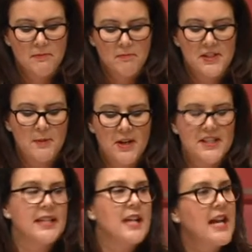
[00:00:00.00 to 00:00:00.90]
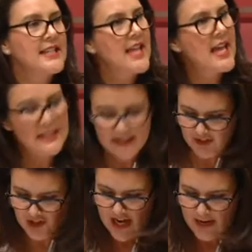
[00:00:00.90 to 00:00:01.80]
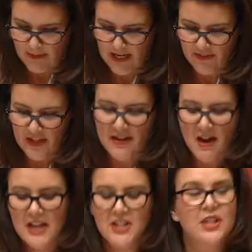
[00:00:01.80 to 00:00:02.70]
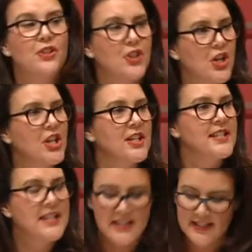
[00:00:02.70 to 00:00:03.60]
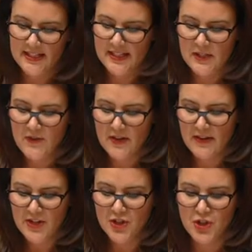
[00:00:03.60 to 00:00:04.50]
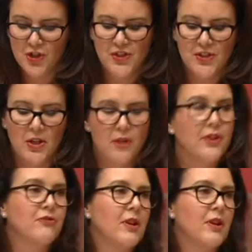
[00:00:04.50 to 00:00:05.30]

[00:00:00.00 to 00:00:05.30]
Mr. President, I stand in this chamber the 93rd senator since Federation to serve and